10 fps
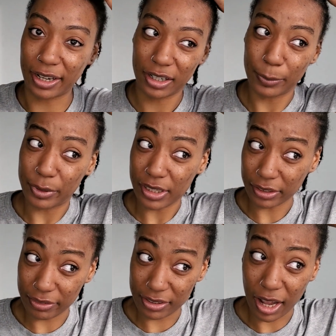in a
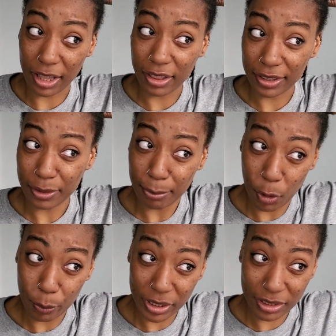protective style at the
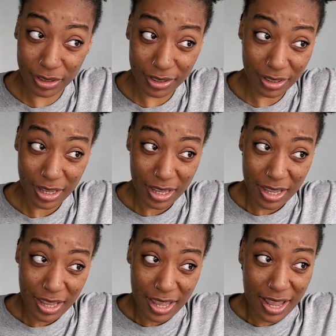moment,
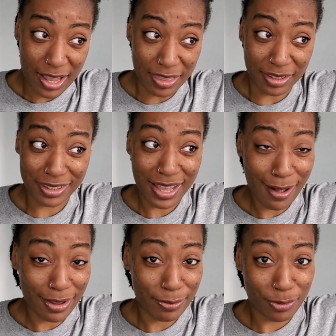and this is how
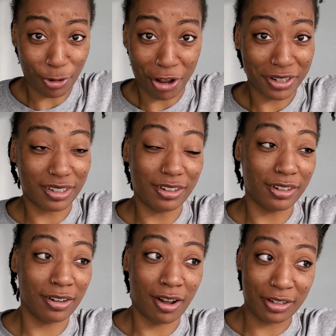I've been rocking
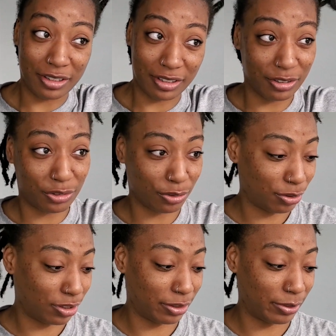her, honestly and
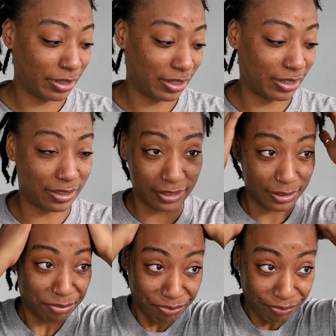truly, because
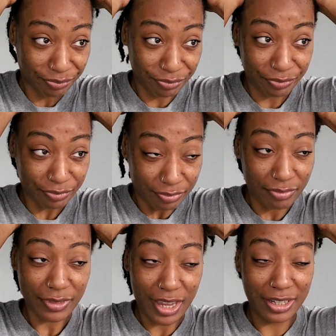
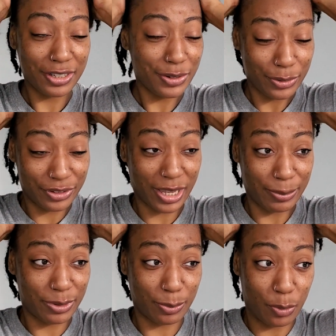I know it's getting
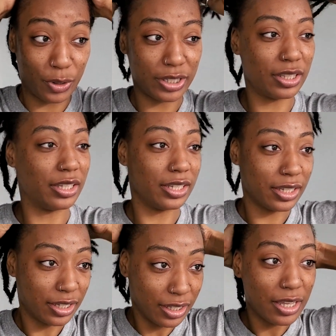to the point,
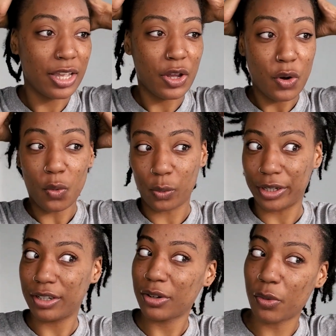like,
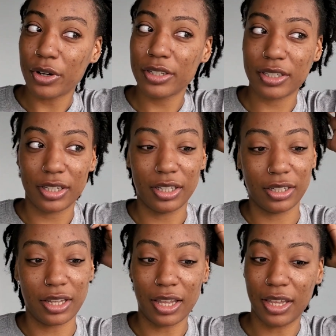we're in quarantine,
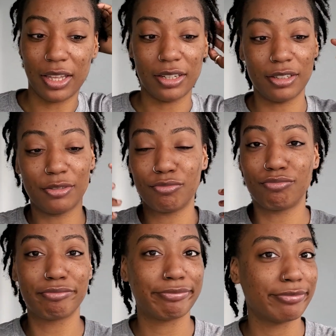and
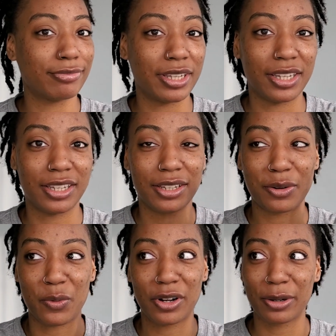like,
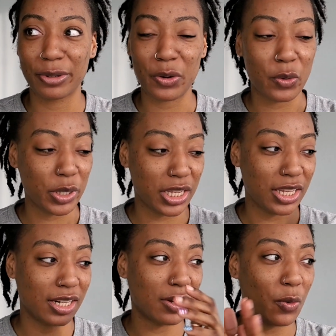where are we
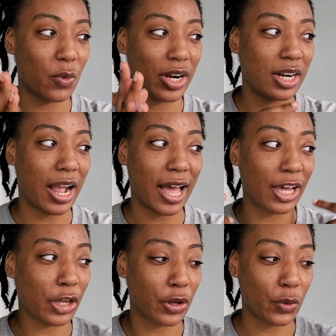going? Where I
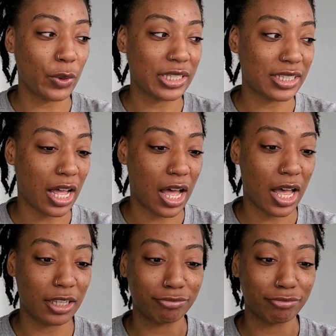go, it's not